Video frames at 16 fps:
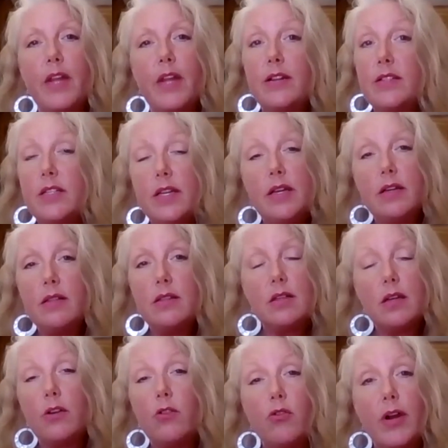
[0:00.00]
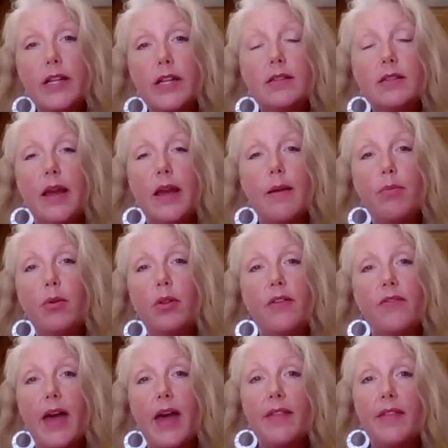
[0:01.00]
And Tegan's a great example
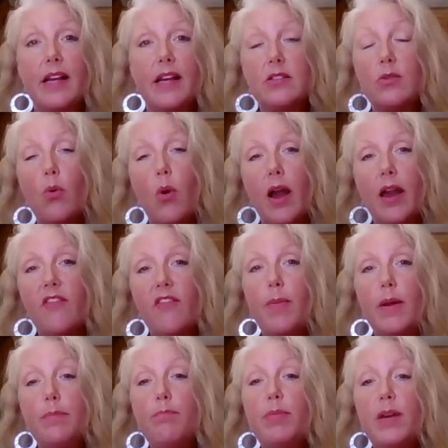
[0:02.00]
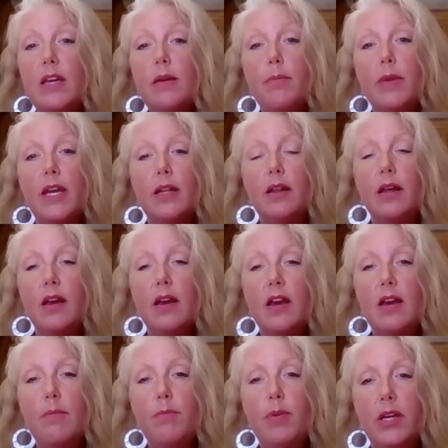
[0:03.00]
of that. And that's why I've been beaming,
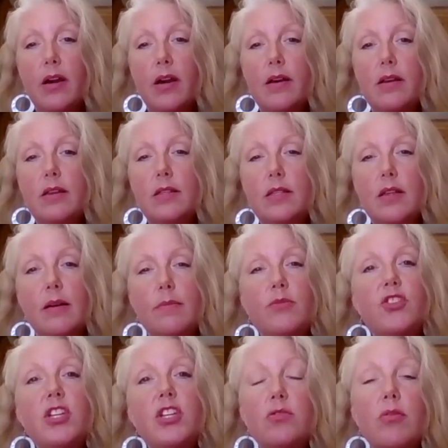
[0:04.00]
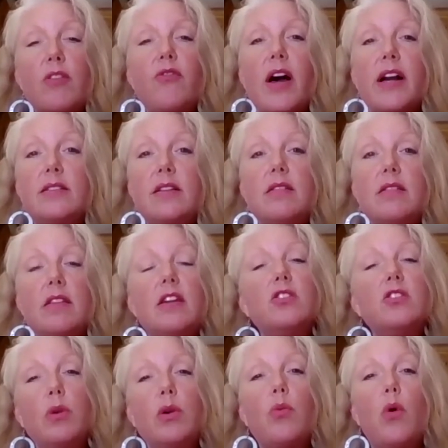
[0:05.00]
because she's reflecting
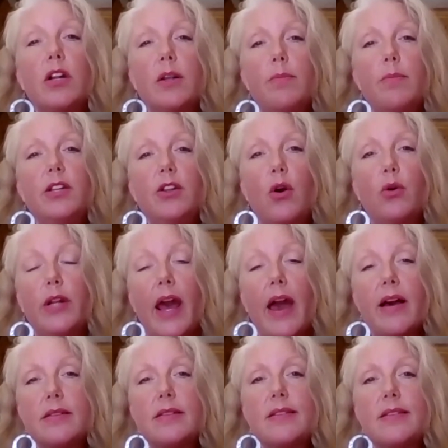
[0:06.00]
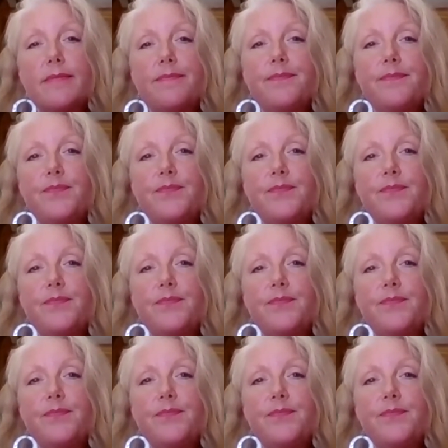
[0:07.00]
things we want to be known as.